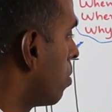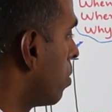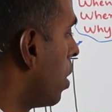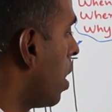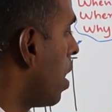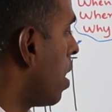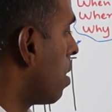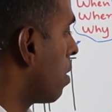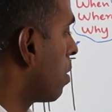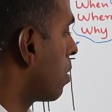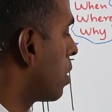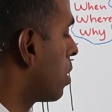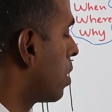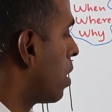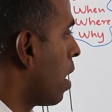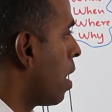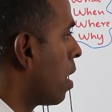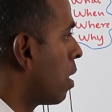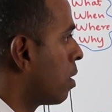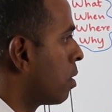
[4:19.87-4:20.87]

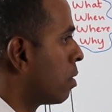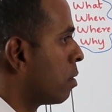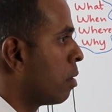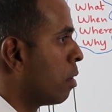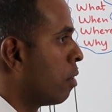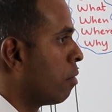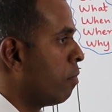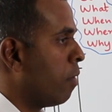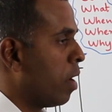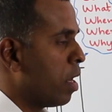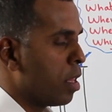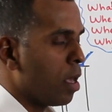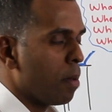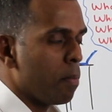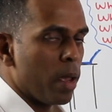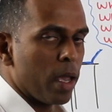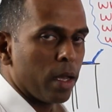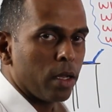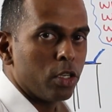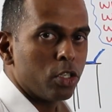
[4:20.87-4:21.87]
When they
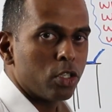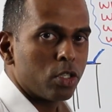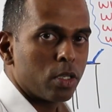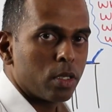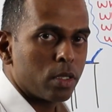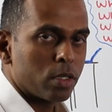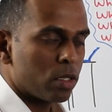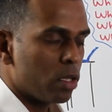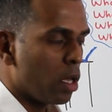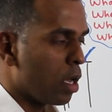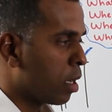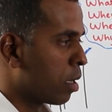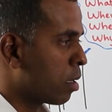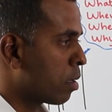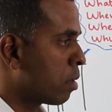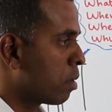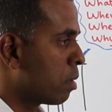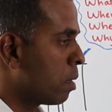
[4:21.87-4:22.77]
make decisions, they